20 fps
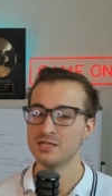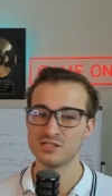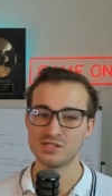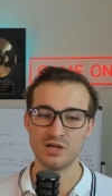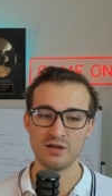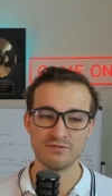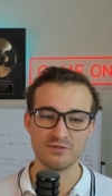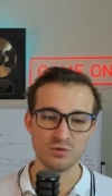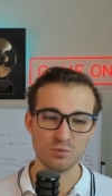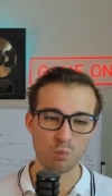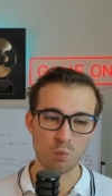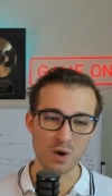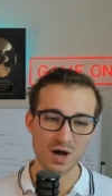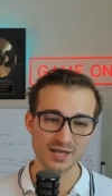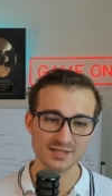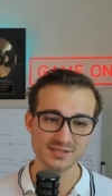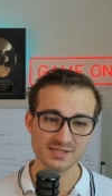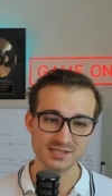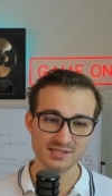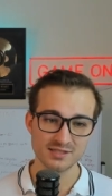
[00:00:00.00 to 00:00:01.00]
So if you
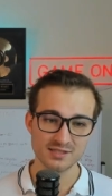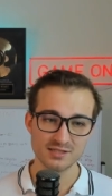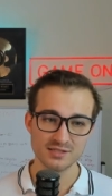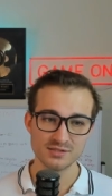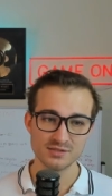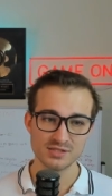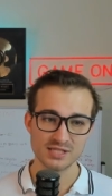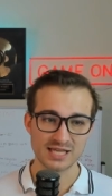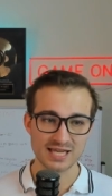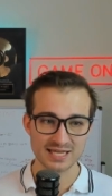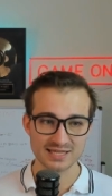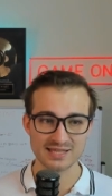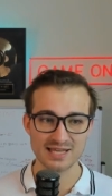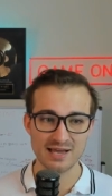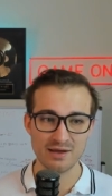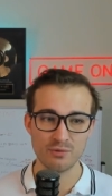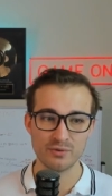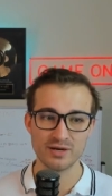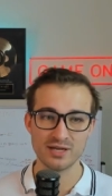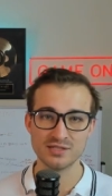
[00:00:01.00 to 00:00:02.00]
want to get
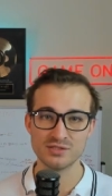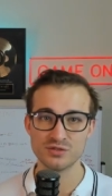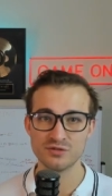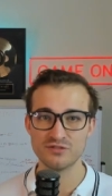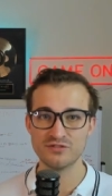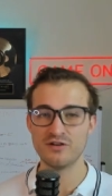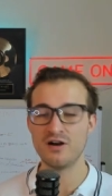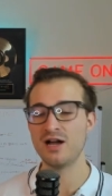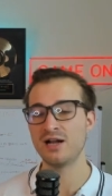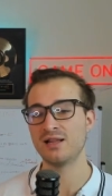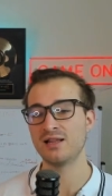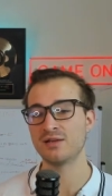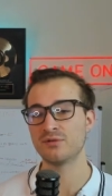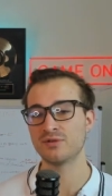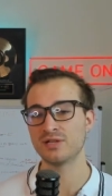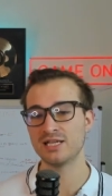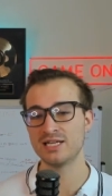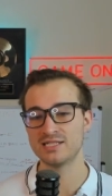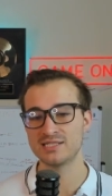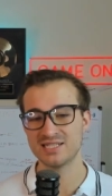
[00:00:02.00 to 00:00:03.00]
that, when I do finally
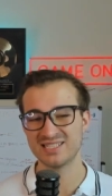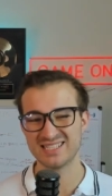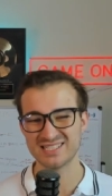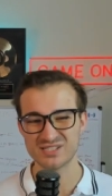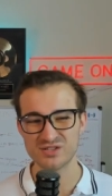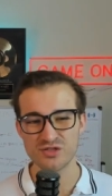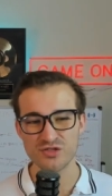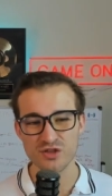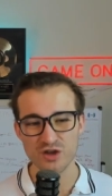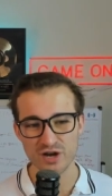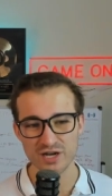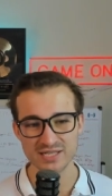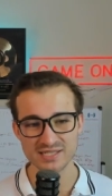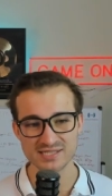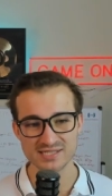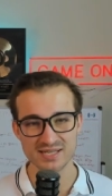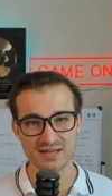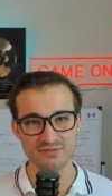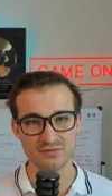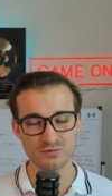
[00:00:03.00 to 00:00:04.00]
release it, there's
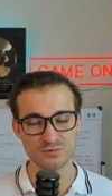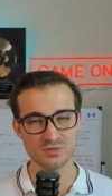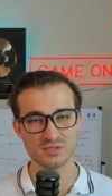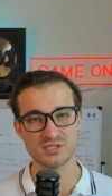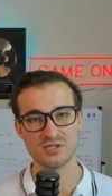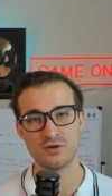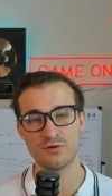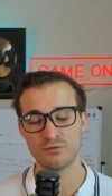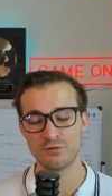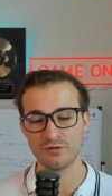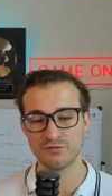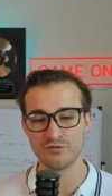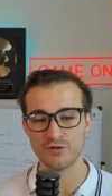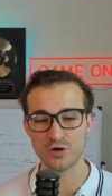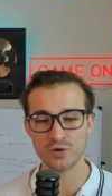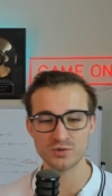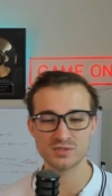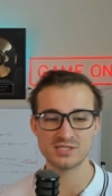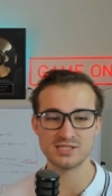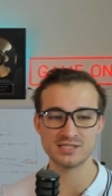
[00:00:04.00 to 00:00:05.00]
thirty-seven re
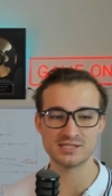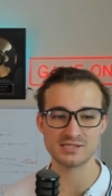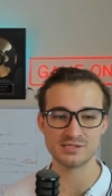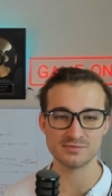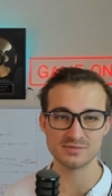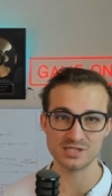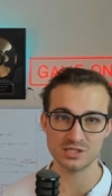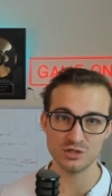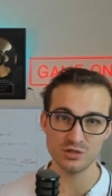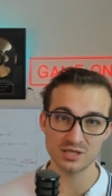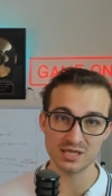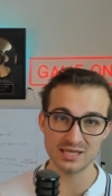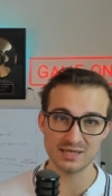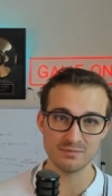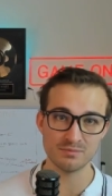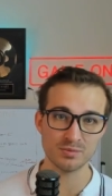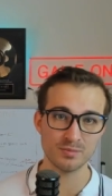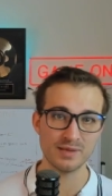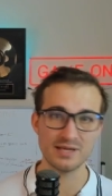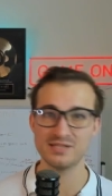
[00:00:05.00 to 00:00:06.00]
referral systems that you can
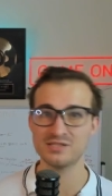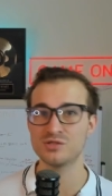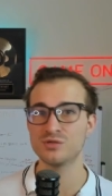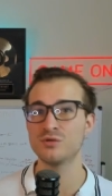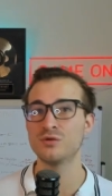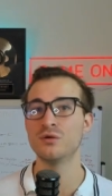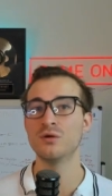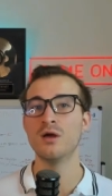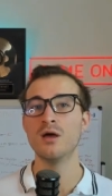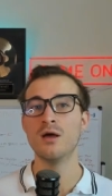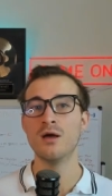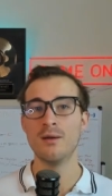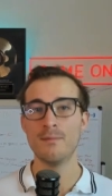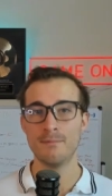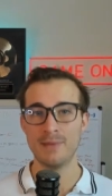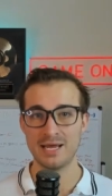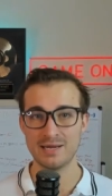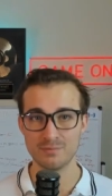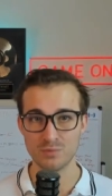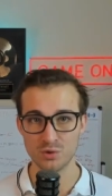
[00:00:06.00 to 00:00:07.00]
implement to
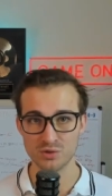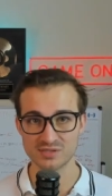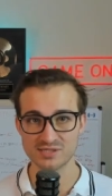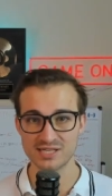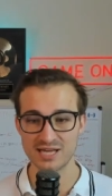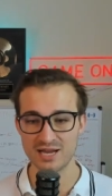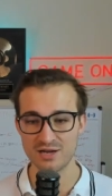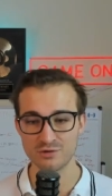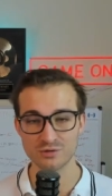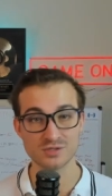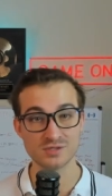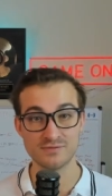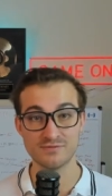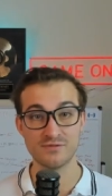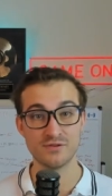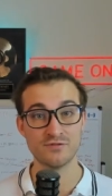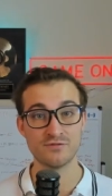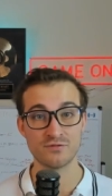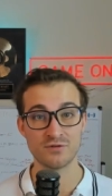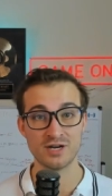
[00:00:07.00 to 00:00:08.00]
make more sales
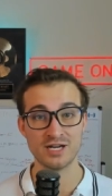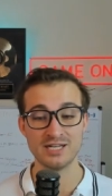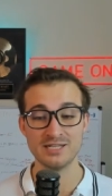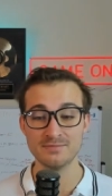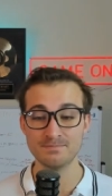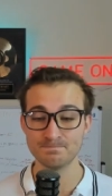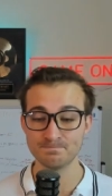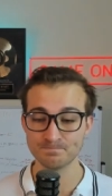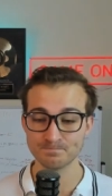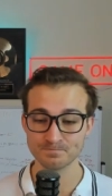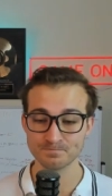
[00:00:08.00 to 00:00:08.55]
for free.